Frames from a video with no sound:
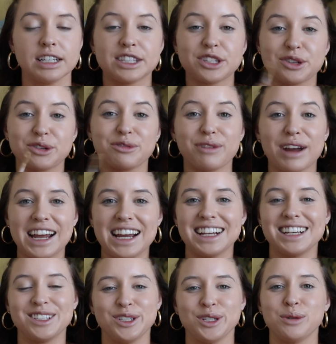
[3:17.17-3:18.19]
It's a
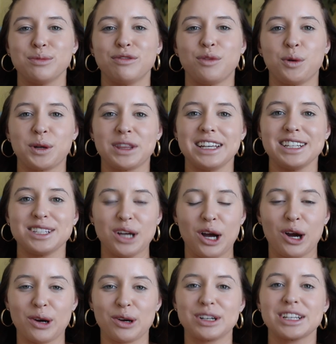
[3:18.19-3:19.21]
great dupe for the
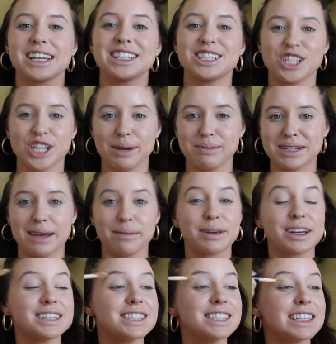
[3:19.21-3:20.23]
Tarte Shape Tape
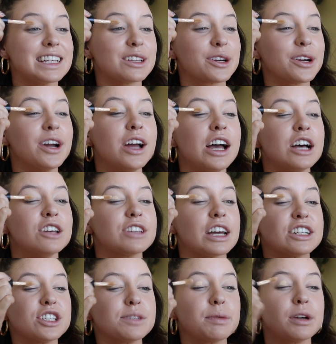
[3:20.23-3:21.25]
Concealer. So
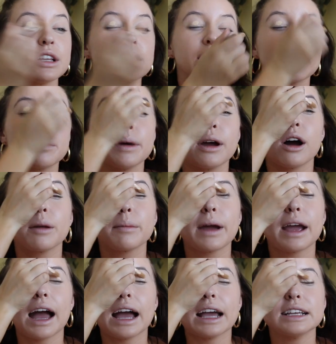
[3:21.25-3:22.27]
I just put a little bit on
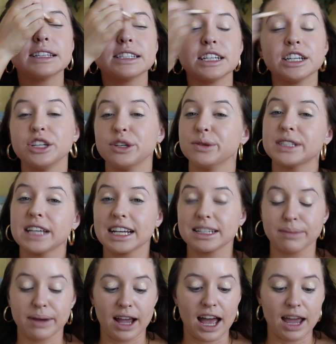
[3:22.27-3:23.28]
my eyes to use as
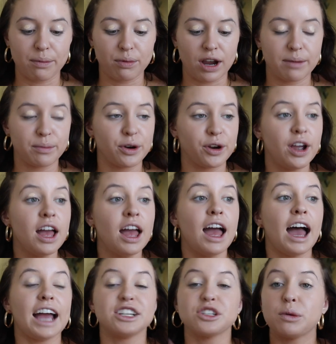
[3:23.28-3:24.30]
my eye primer.
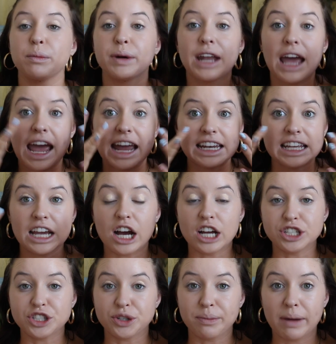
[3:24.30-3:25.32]
I don't put any
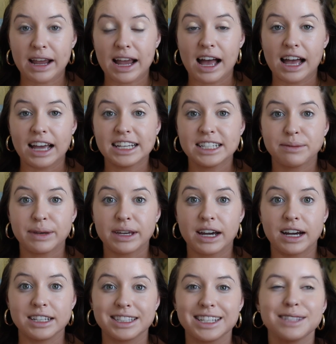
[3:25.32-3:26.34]
under my eyes
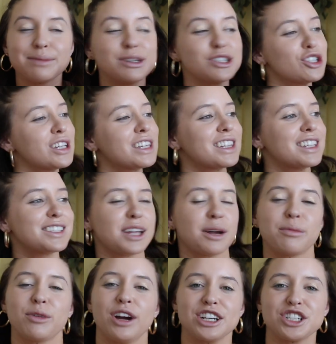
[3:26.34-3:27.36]
because, especially in the
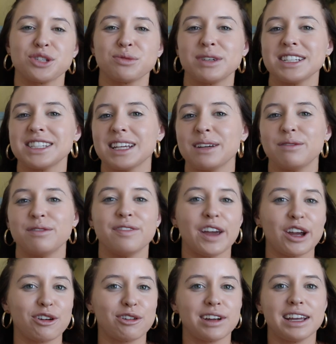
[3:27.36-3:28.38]
summer, I just want to stay
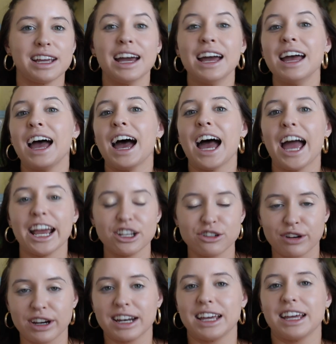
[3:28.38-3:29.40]
very
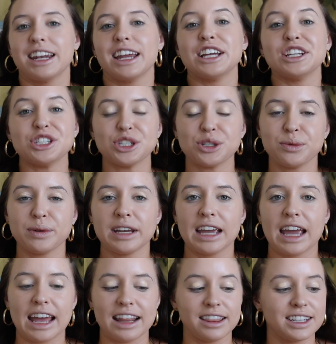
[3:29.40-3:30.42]
hydrated and
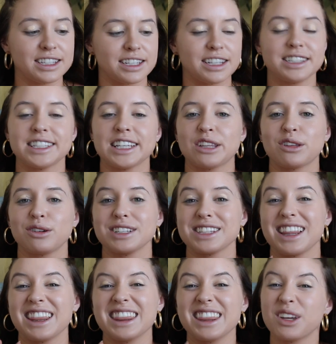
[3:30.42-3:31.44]
dewy. And this concealer is
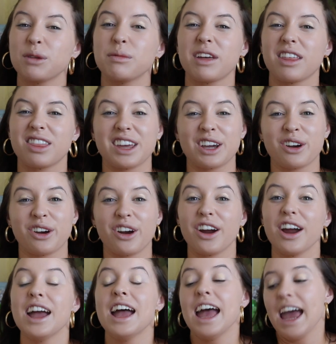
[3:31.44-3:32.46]
a little bit
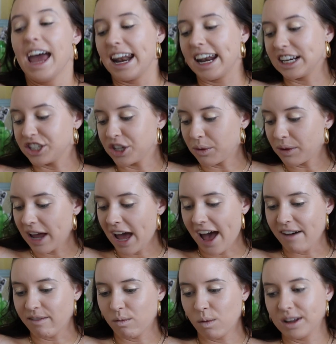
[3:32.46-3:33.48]
thicker, and I don't
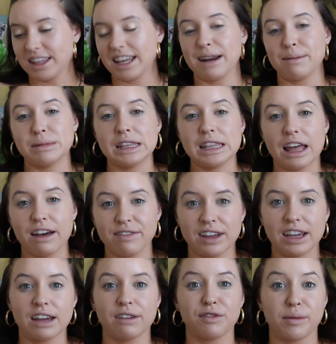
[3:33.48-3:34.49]
have one that I'm
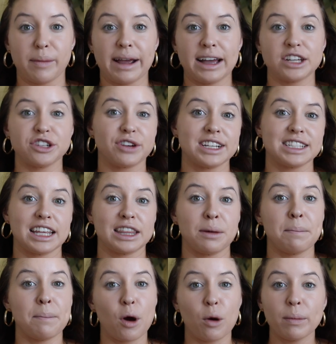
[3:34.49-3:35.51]
loving for my under eyes at the
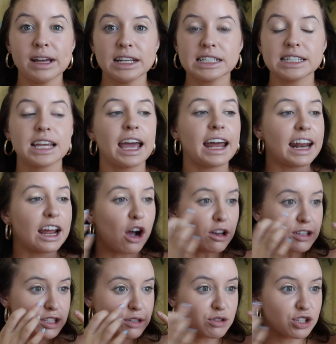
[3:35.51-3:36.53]
moment. And I
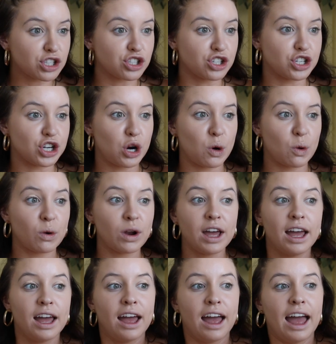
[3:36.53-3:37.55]
also just don't
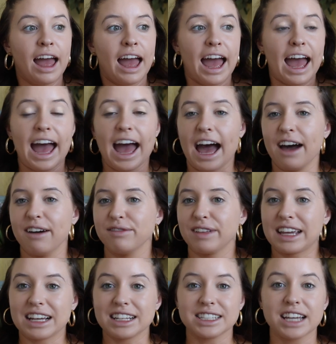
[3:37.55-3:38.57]
have
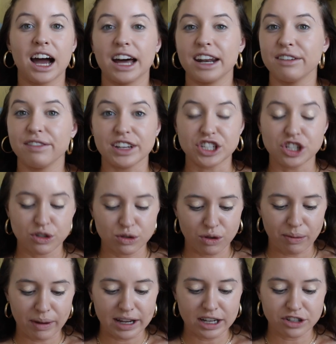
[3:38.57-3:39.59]
like a ton of issues
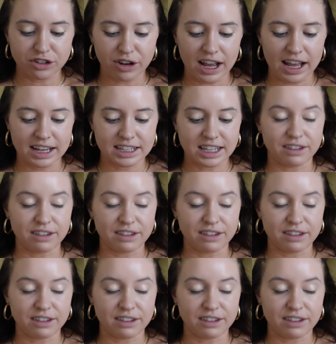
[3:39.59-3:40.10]
with my under eyes.